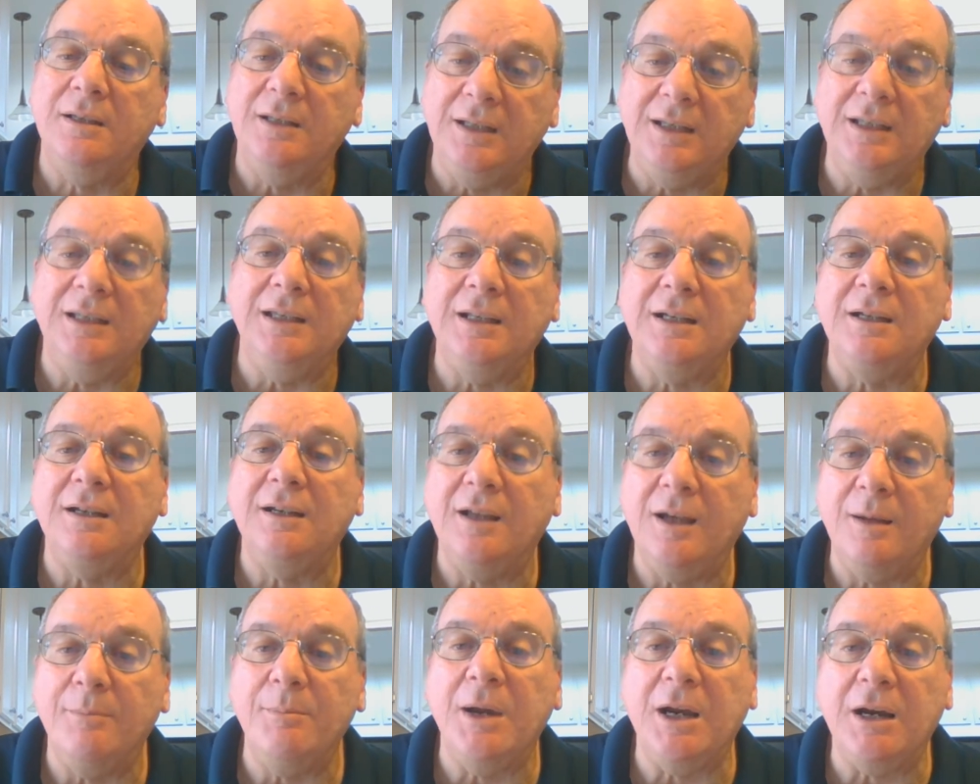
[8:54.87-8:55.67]

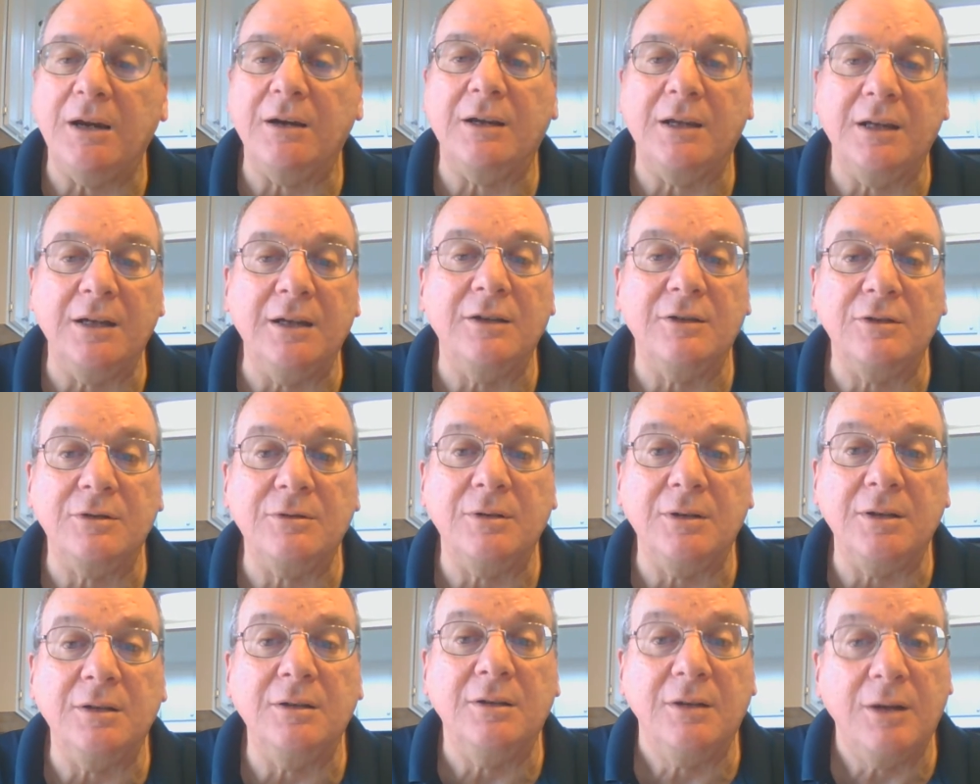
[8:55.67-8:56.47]
in American
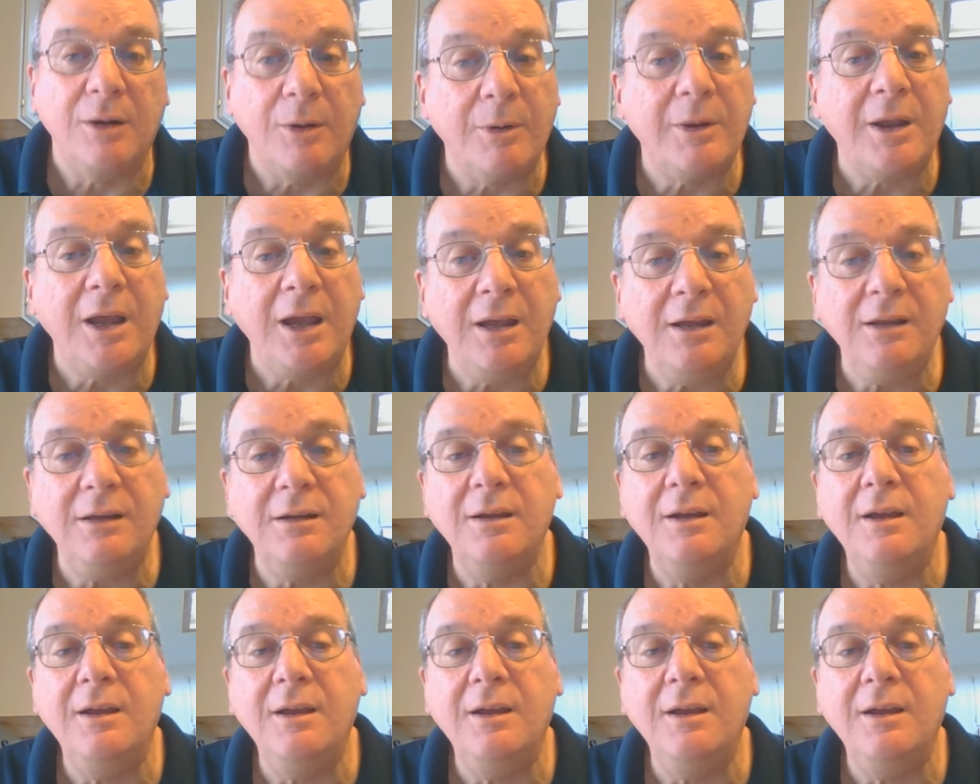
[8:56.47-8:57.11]
history, okay?